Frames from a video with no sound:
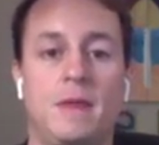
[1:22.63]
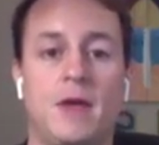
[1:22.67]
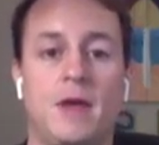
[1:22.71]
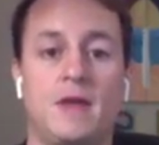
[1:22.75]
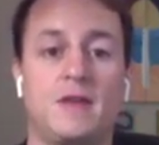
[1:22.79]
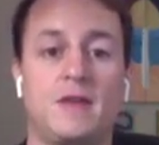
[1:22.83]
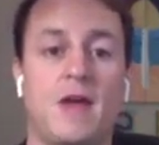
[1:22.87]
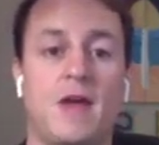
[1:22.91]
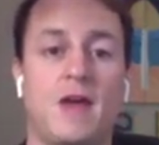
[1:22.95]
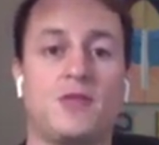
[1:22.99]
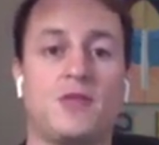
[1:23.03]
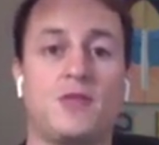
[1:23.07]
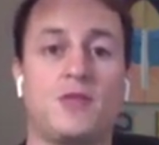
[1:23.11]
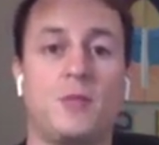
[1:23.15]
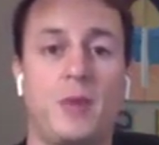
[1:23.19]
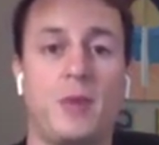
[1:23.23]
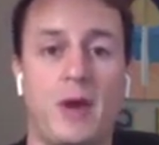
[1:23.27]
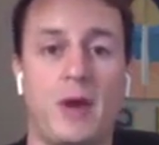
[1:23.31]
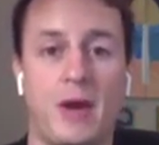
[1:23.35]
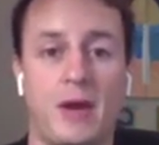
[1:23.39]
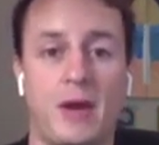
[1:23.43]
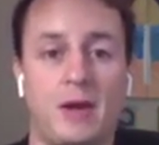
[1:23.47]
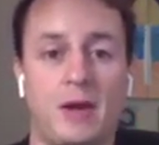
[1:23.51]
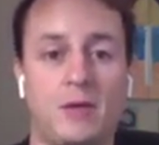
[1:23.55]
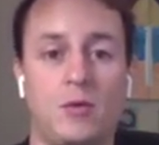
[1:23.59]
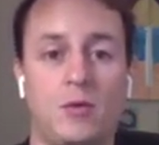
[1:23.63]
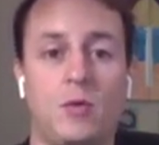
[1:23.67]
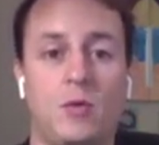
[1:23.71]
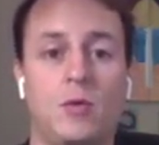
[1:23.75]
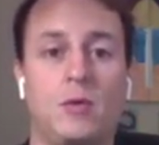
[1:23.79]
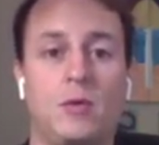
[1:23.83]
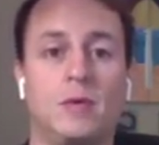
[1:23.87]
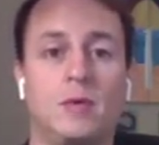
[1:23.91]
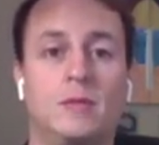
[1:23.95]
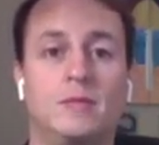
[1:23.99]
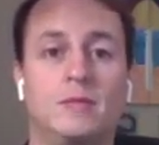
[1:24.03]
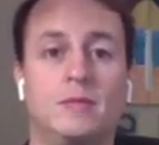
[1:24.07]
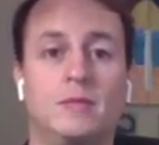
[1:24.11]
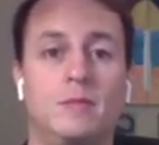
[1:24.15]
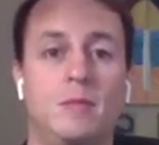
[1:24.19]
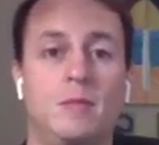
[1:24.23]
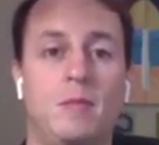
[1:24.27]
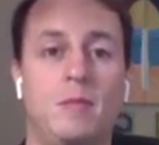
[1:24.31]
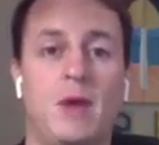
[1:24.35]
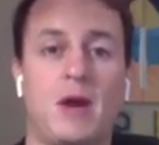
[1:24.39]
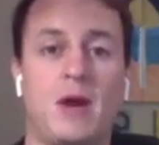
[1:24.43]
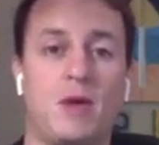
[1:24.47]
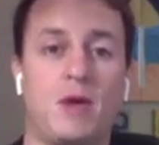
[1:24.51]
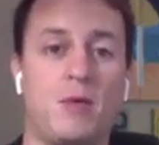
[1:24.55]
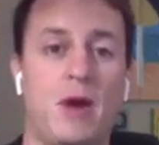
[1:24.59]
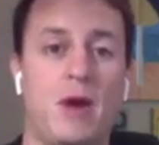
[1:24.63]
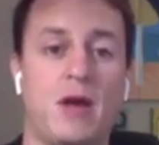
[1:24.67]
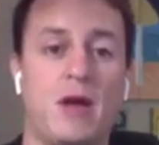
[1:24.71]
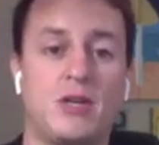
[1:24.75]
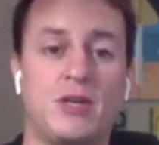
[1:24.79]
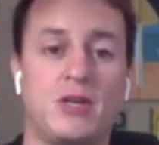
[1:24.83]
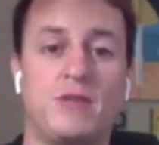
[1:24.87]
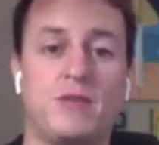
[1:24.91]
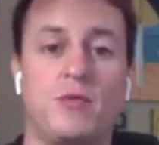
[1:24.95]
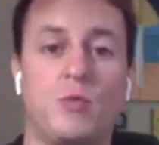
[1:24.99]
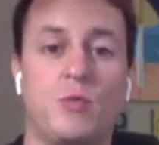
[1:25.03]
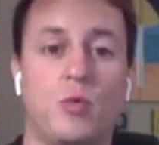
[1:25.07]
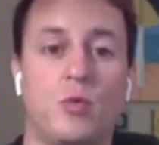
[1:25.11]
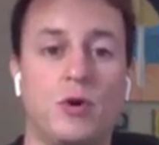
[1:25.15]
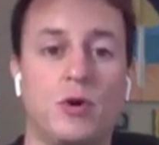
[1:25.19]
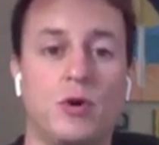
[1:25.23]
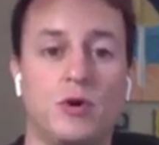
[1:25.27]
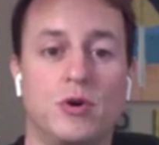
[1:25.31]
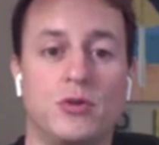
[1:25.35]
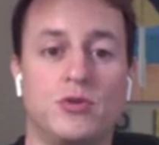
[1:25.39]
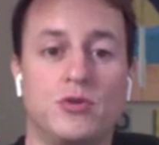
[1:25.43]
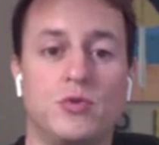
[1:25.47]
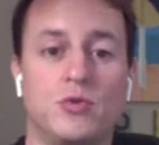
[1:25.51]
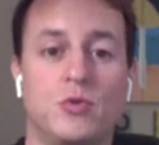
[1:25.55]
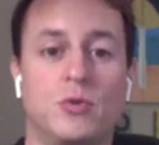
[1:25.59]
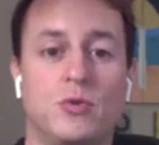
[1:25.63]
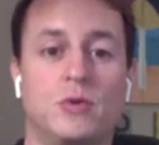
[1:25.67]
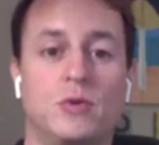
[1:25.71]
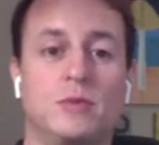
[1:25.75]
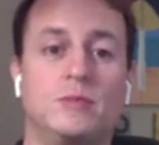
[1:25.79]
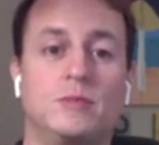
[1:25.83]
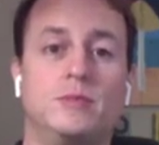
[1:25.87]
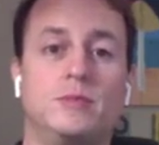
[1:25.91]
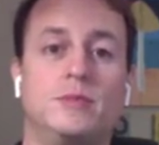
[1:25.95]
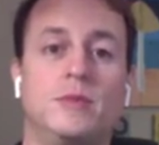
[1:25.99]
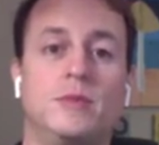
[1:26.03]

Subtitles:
exacerbate or make a rash even worse or